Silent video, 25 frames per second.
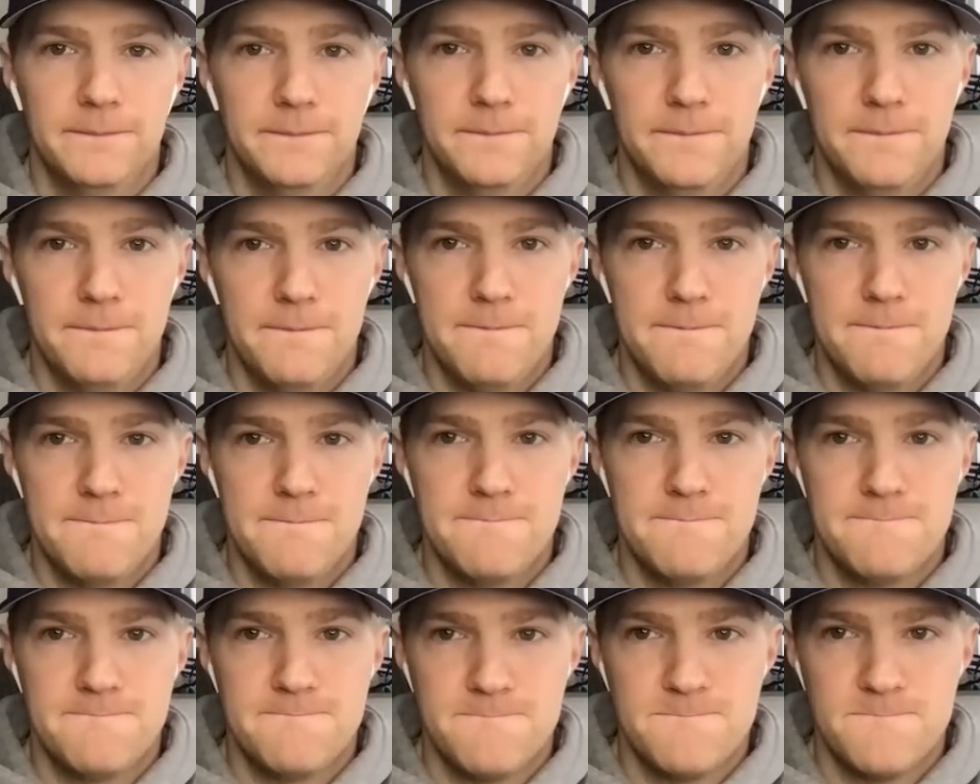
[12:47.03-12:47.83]

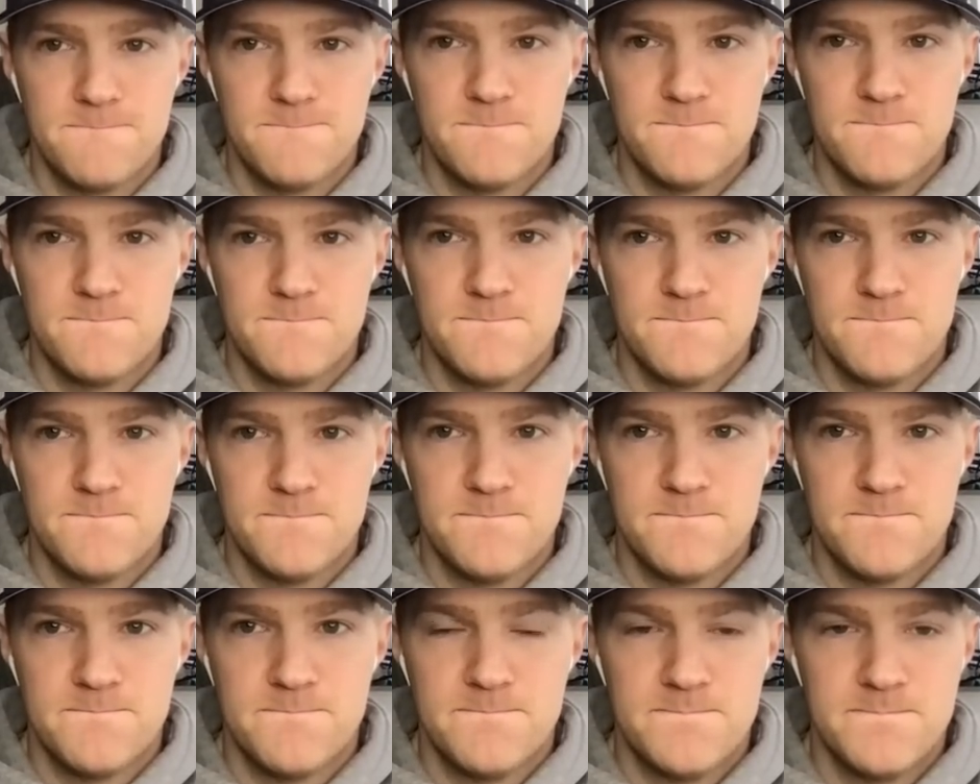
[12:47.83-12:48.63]

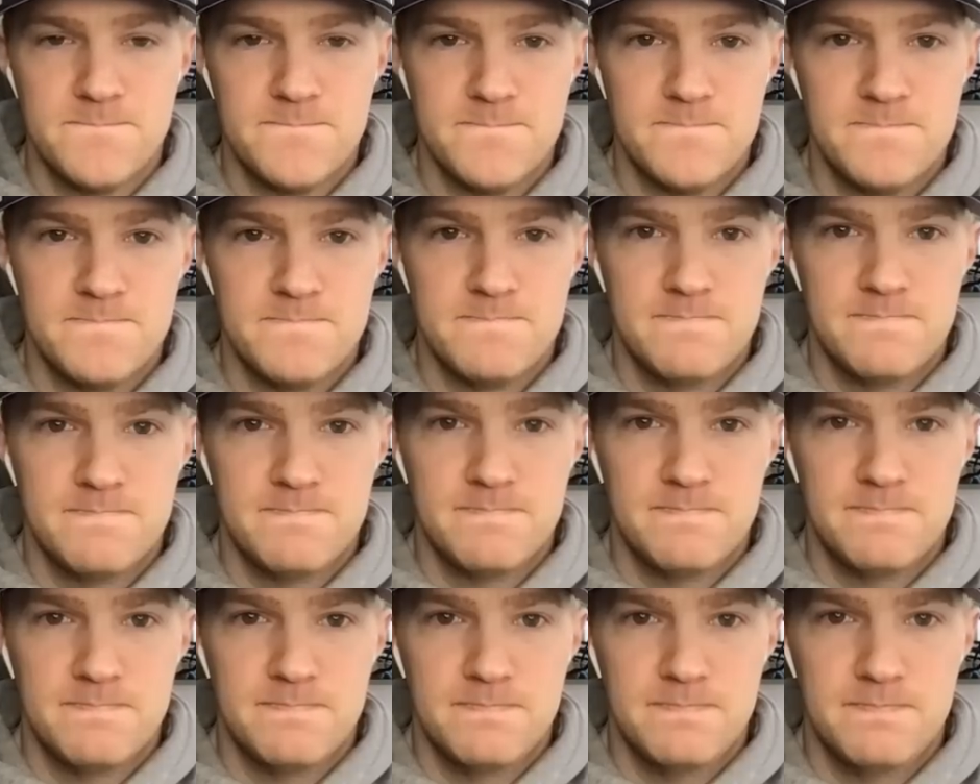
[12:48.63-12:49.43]

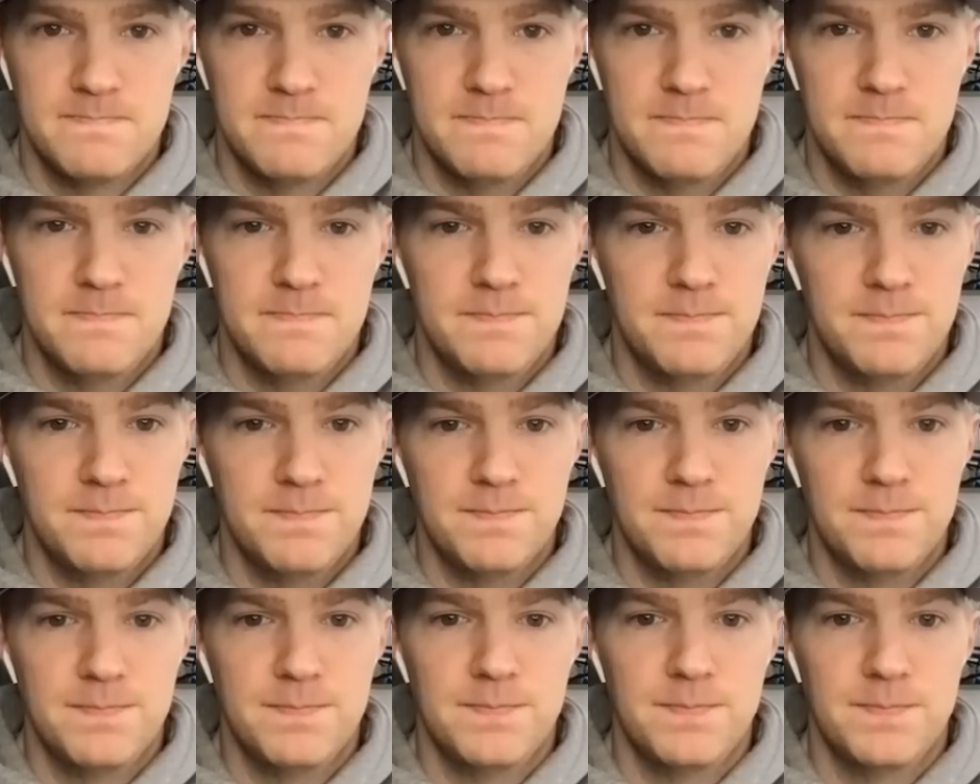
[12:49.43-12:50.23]

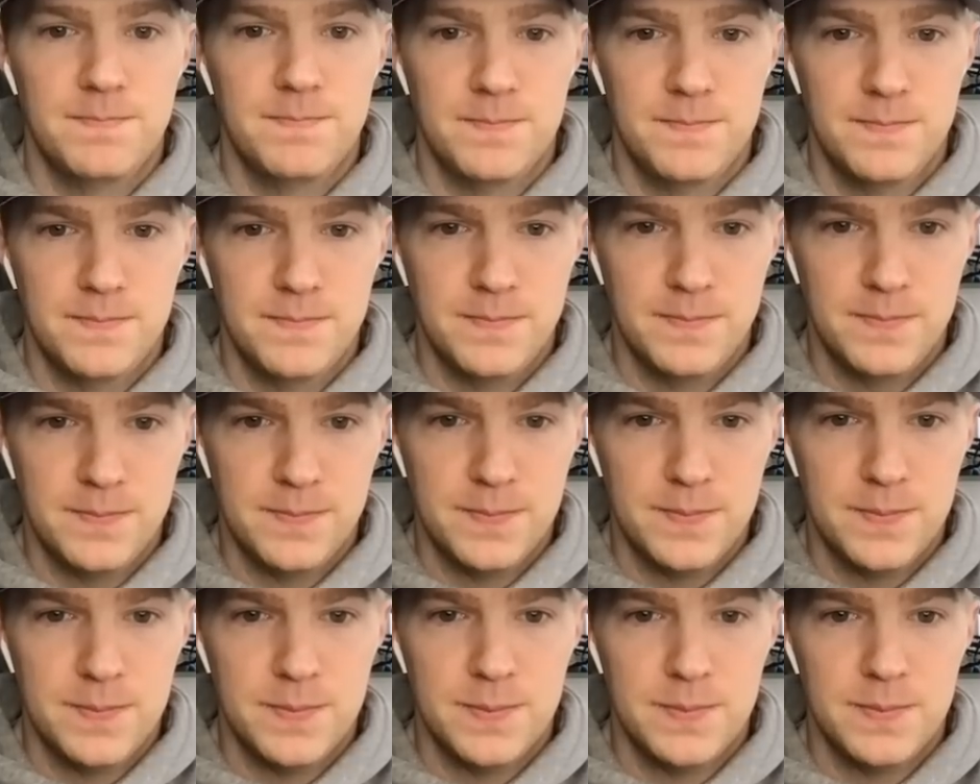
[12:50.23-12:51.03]

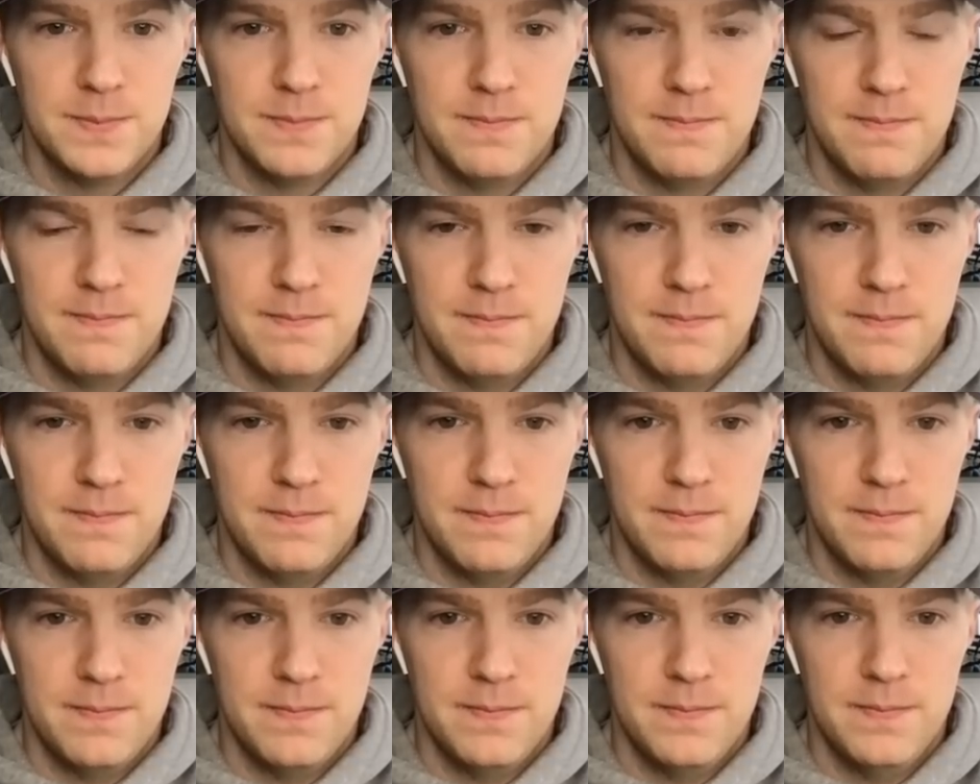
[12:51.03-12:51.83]

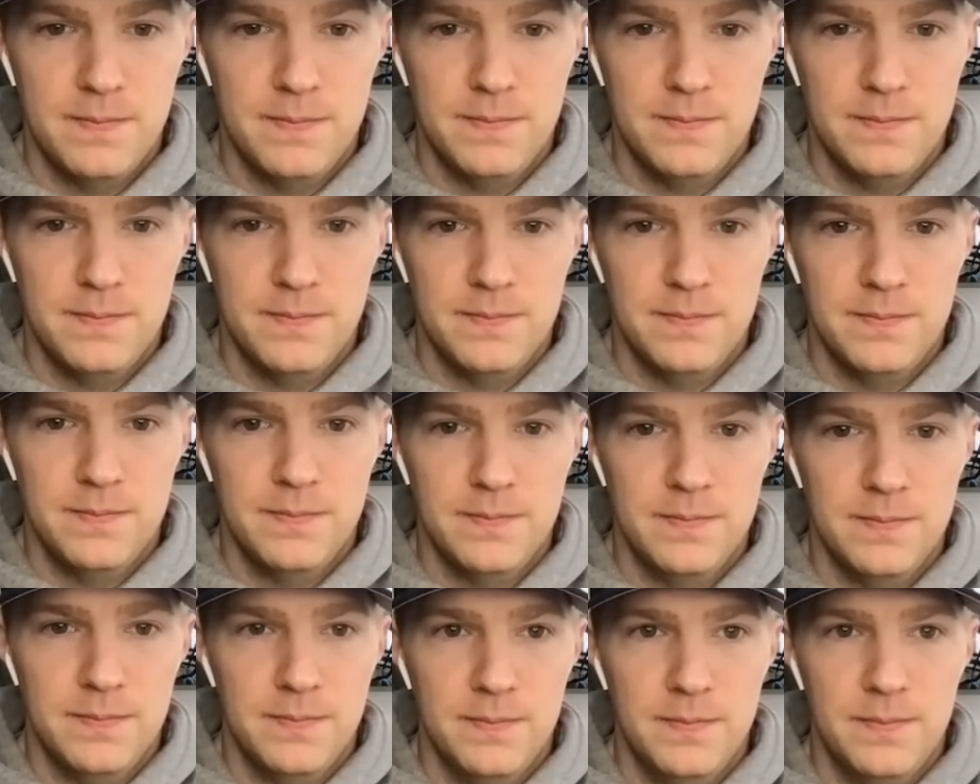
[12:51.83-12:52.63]

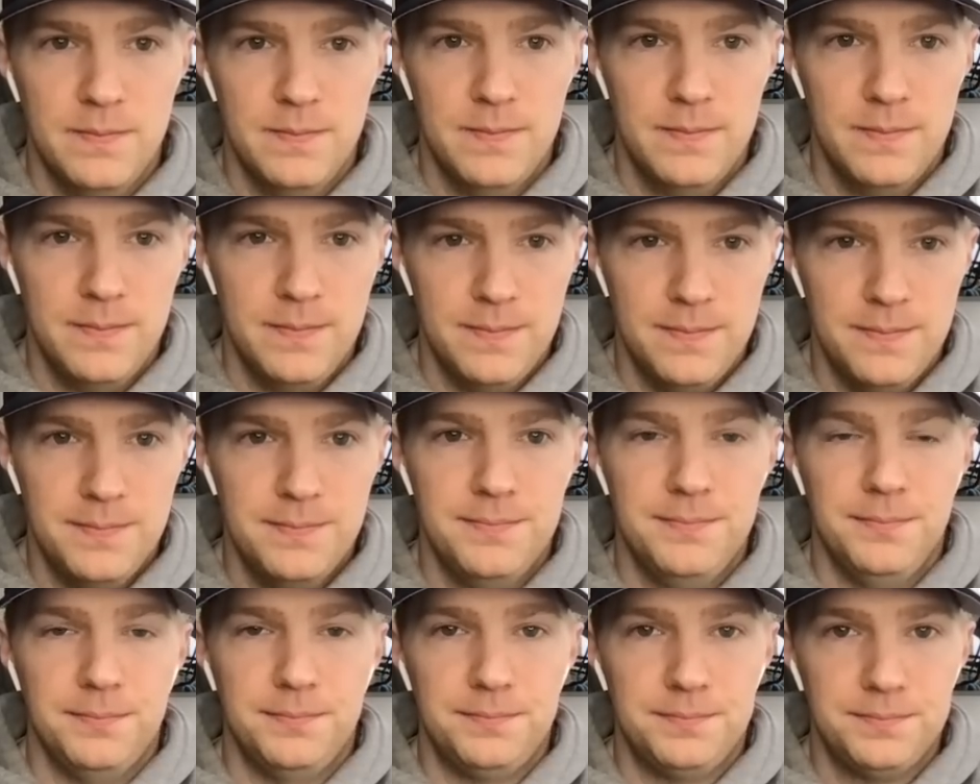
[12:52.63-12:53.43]

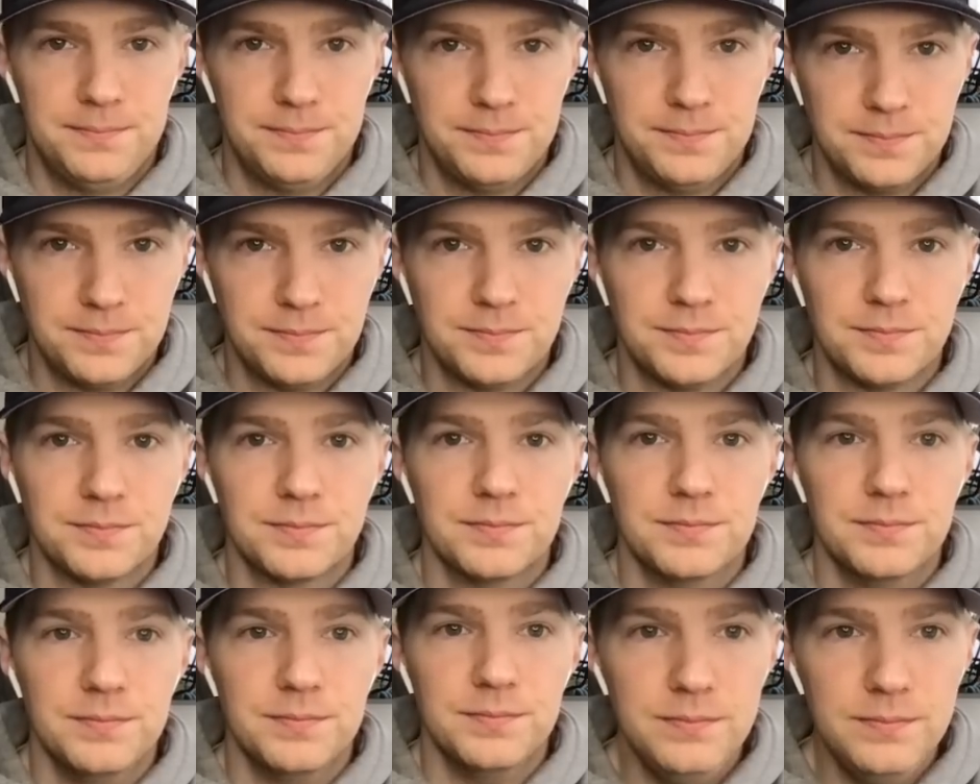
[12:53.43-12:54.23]

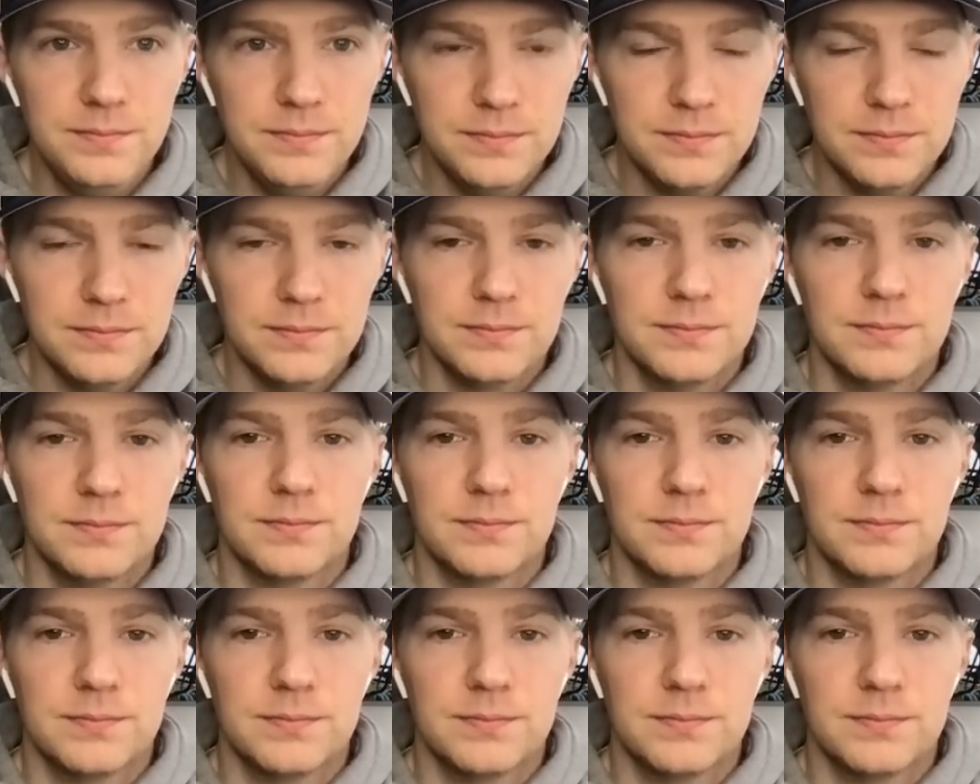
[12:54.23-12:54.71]
(silent)